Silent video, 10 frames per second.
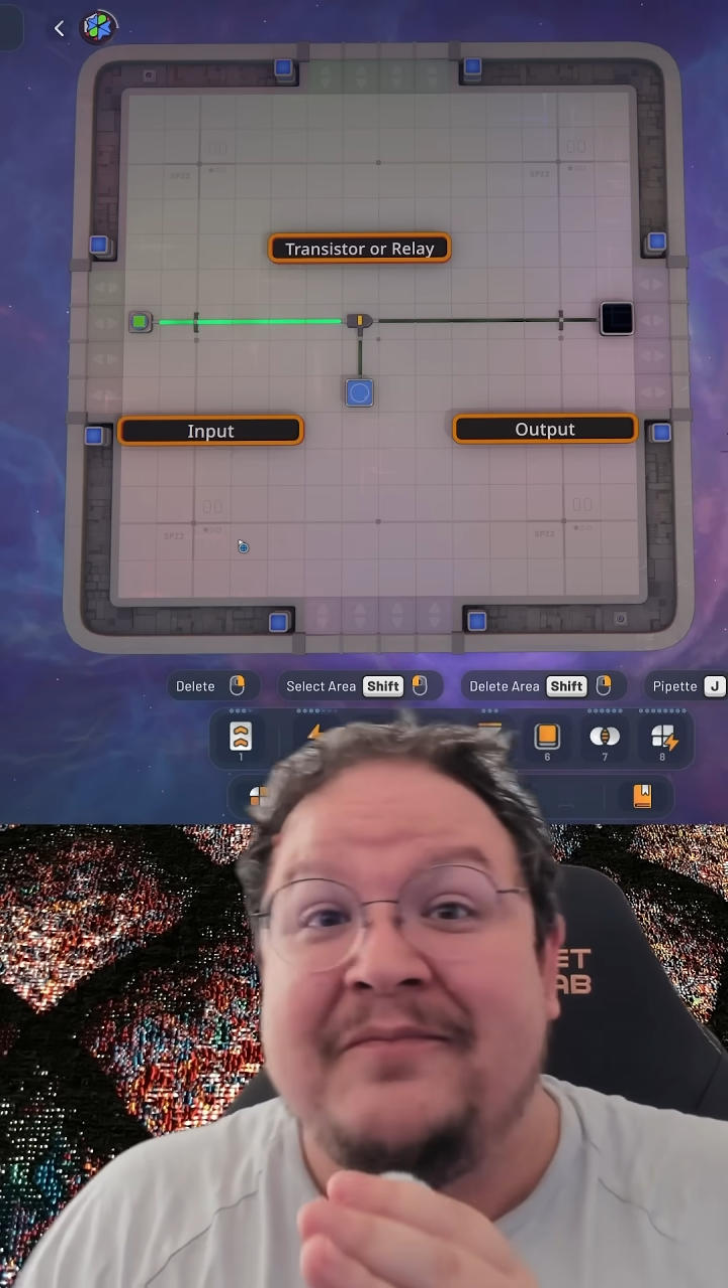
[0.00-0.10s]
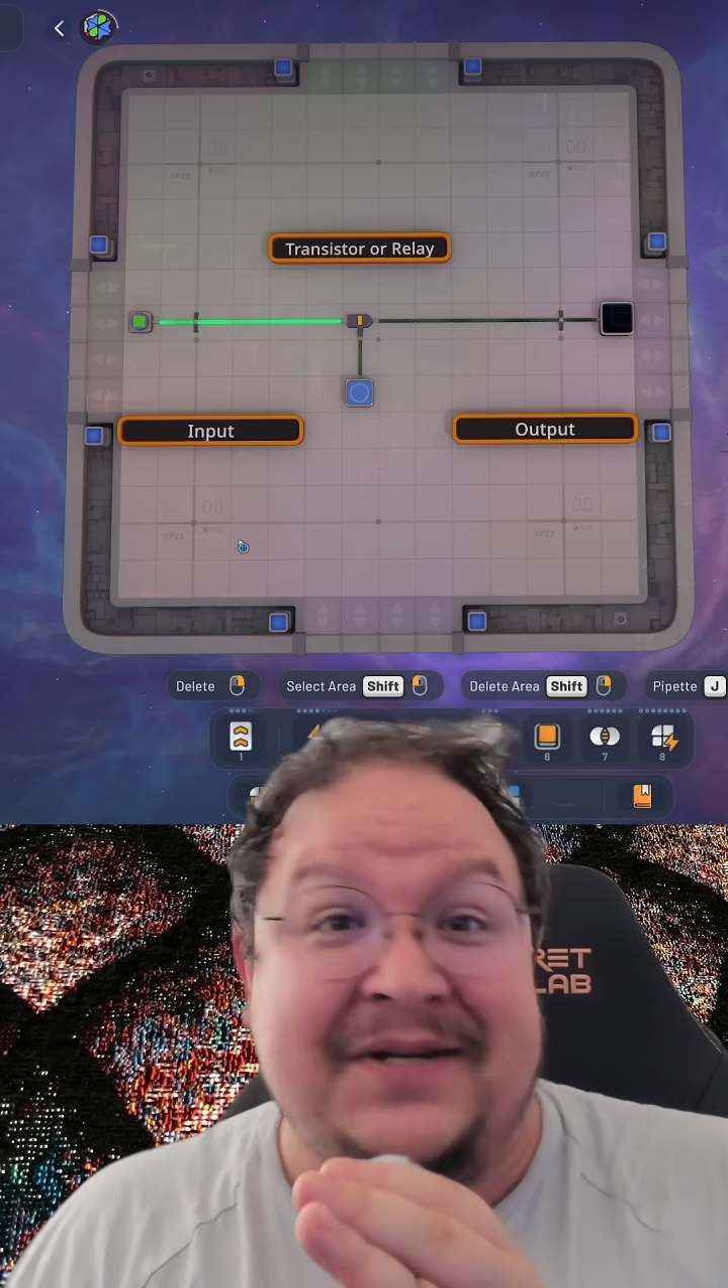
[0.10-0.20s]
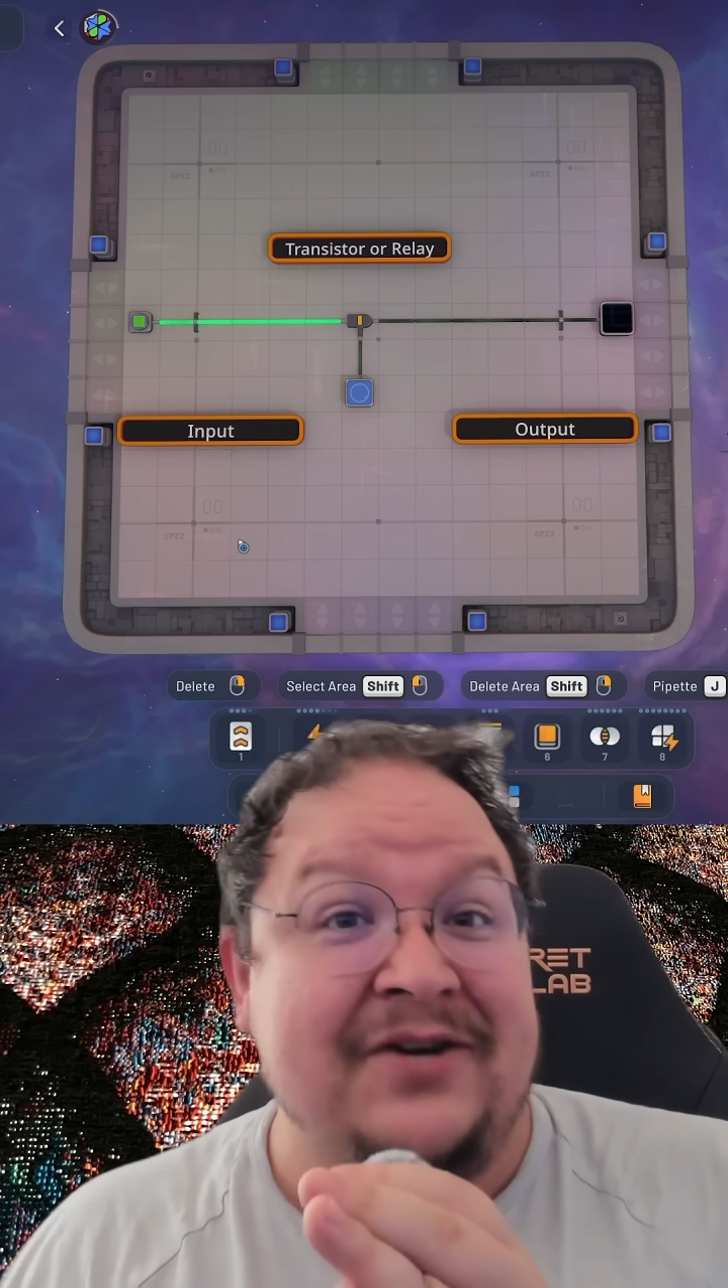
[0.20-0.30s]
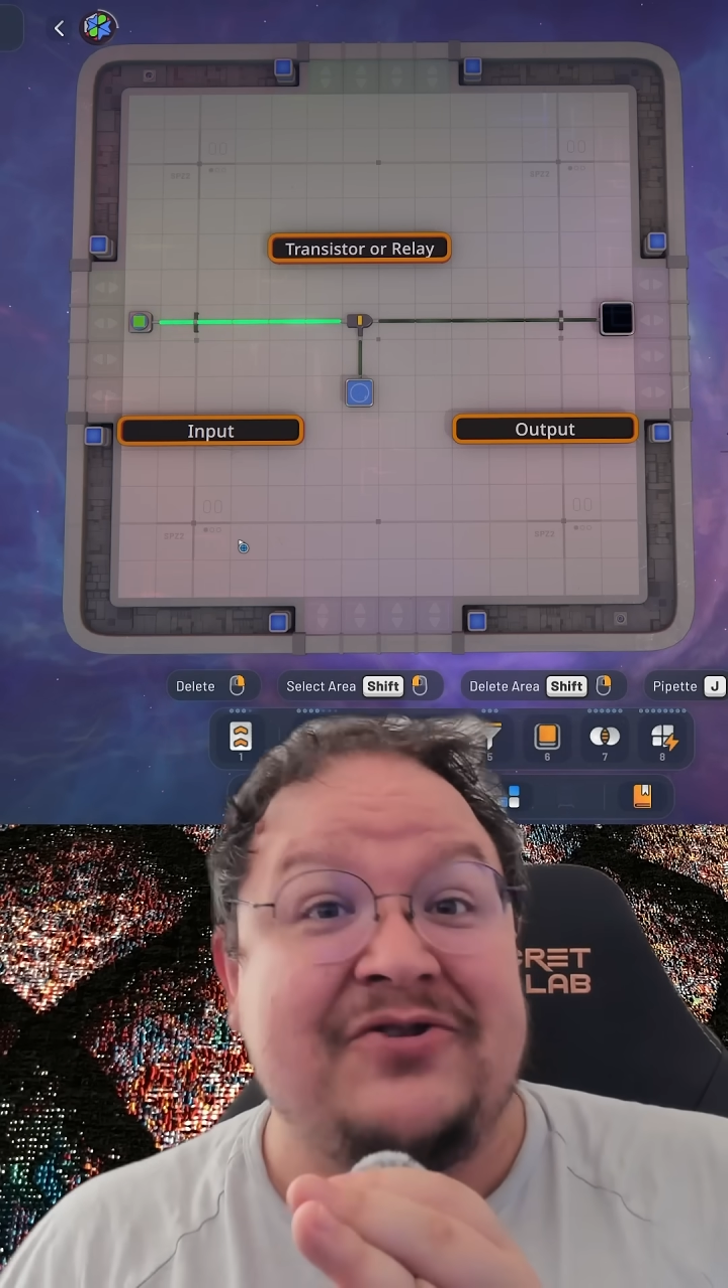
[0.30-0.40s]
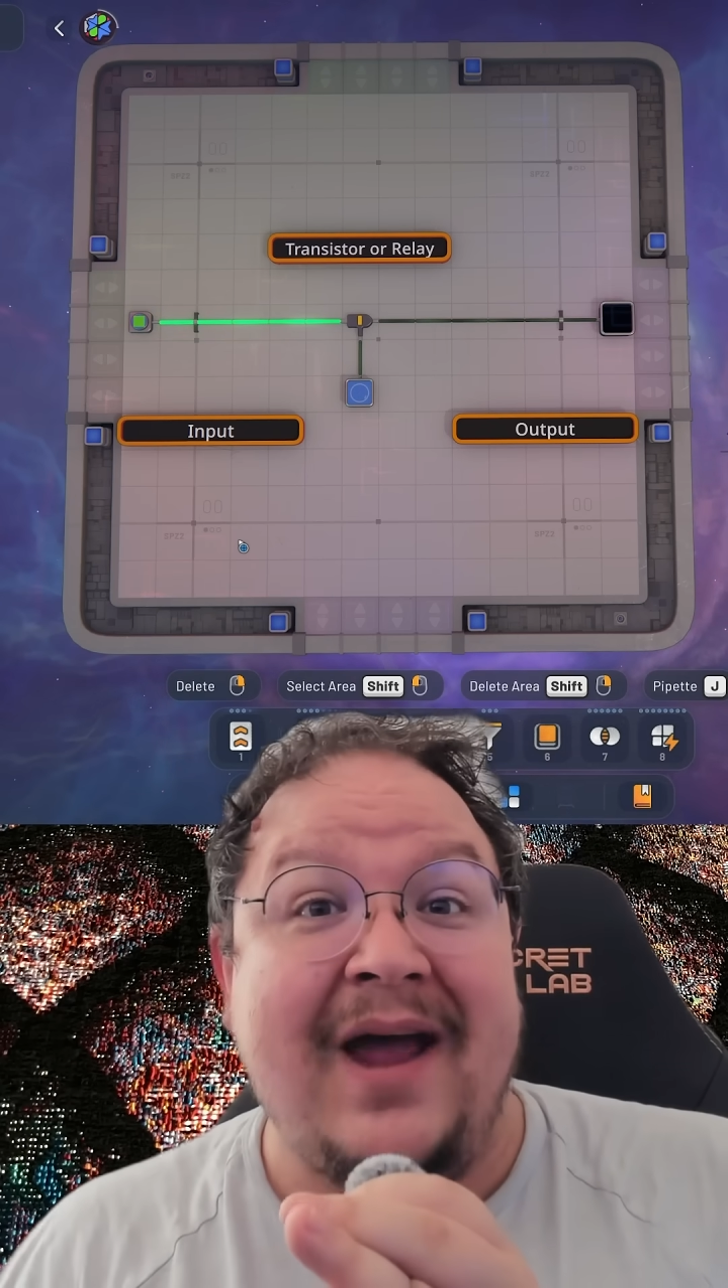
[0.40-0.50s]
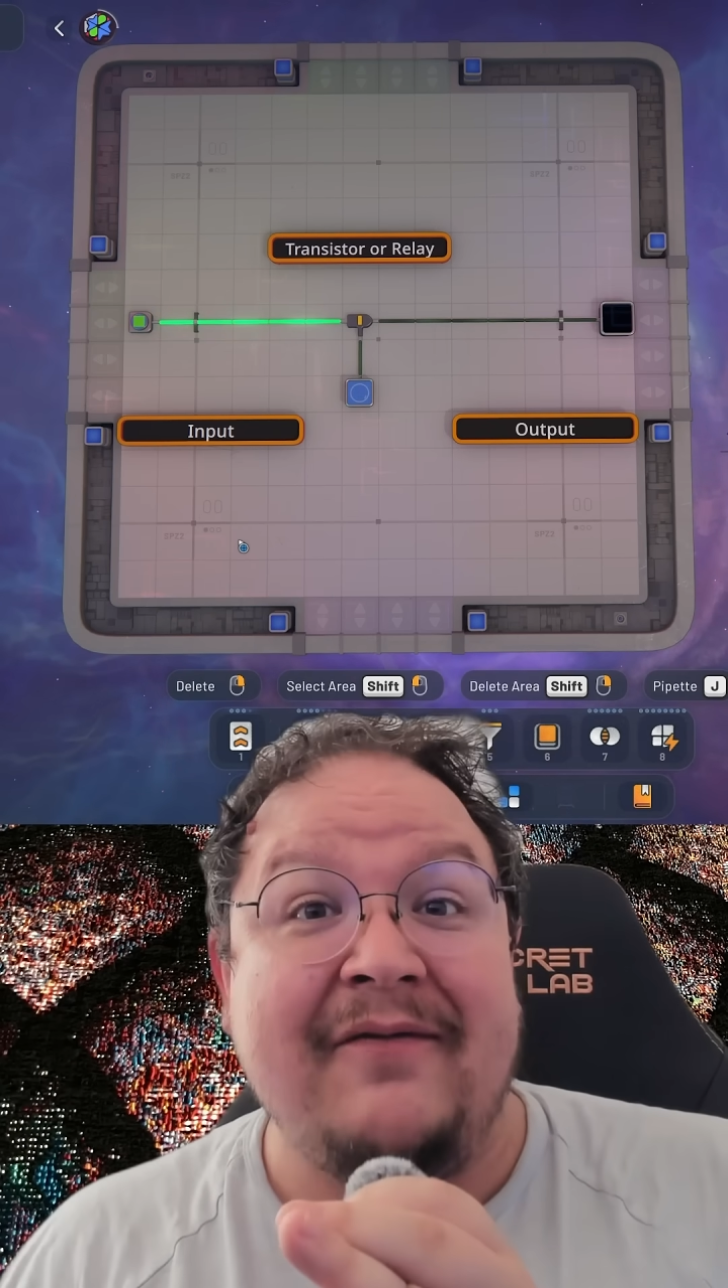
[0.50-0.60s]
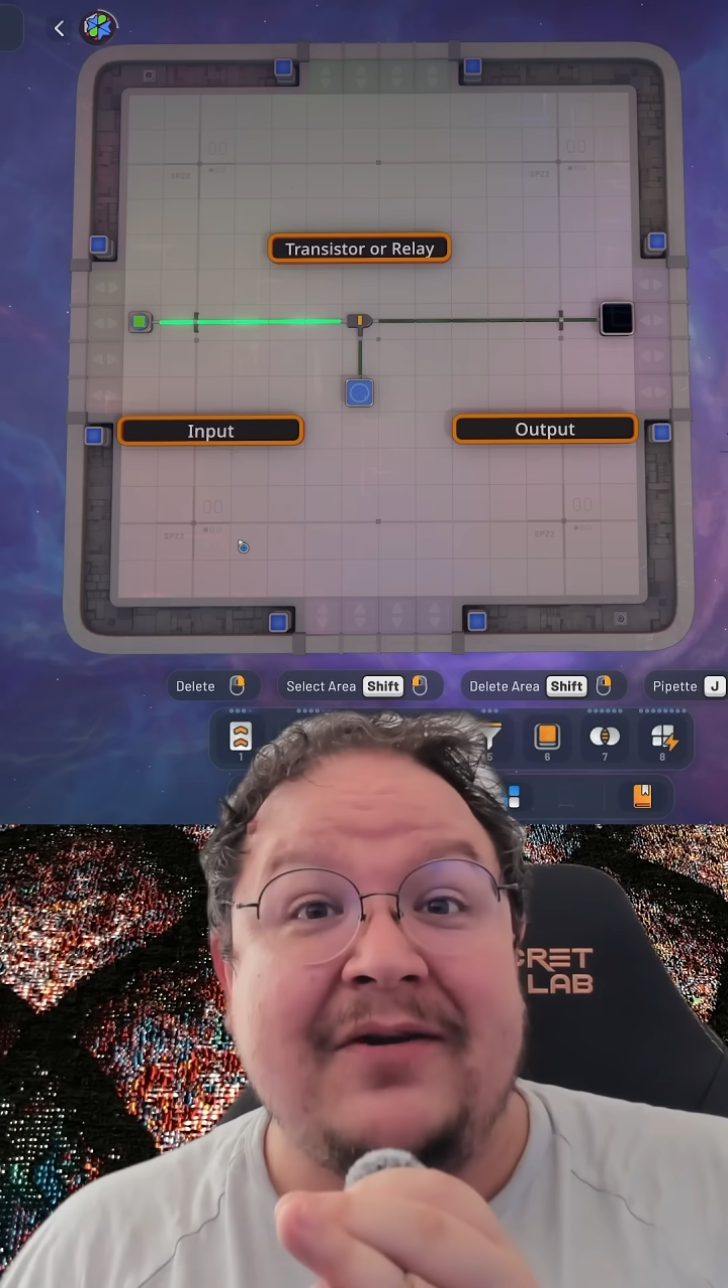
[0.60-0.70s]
potentially have